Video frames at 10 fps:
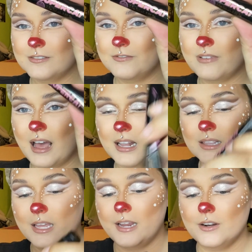Fat
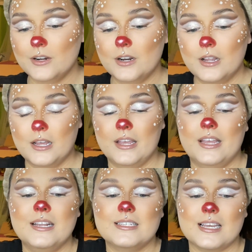Liner.
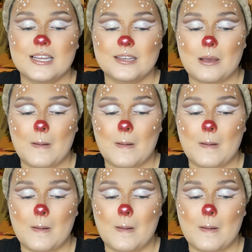It is a,